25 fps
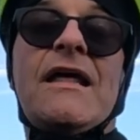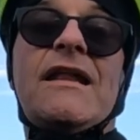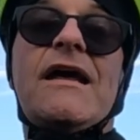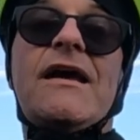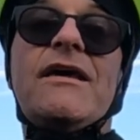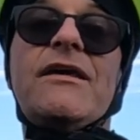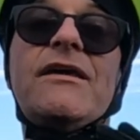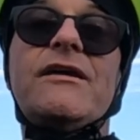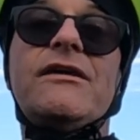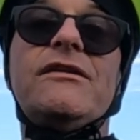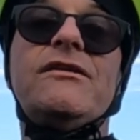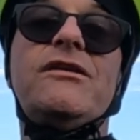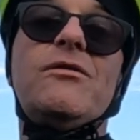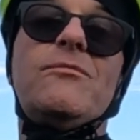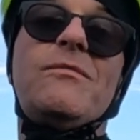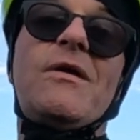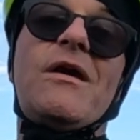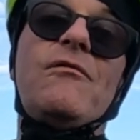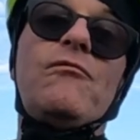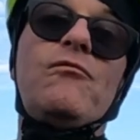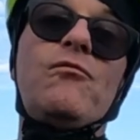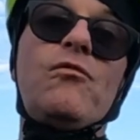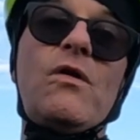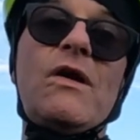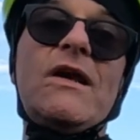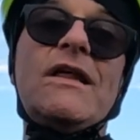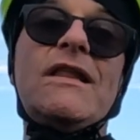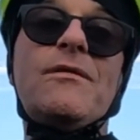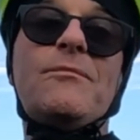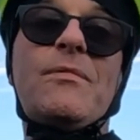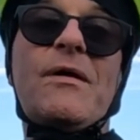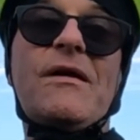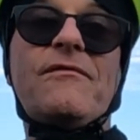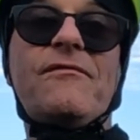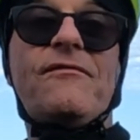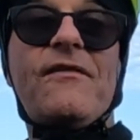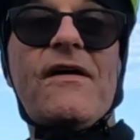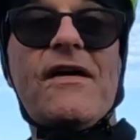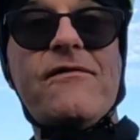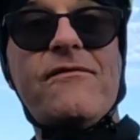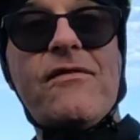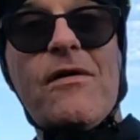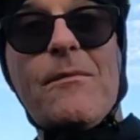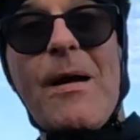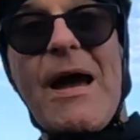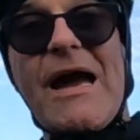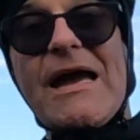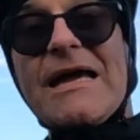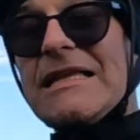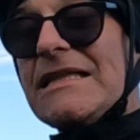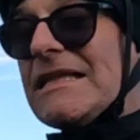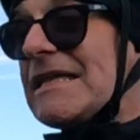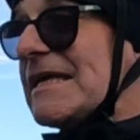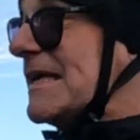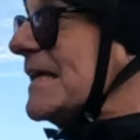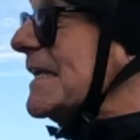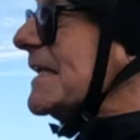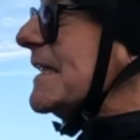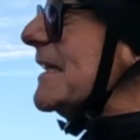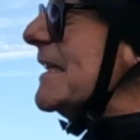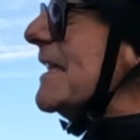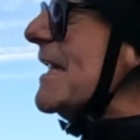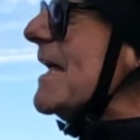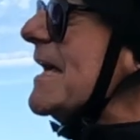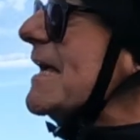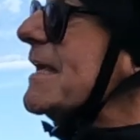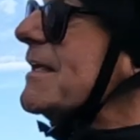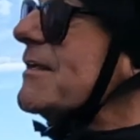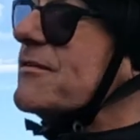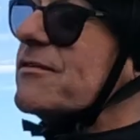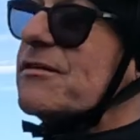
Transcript: Now you can do me a really big favour by clicking like,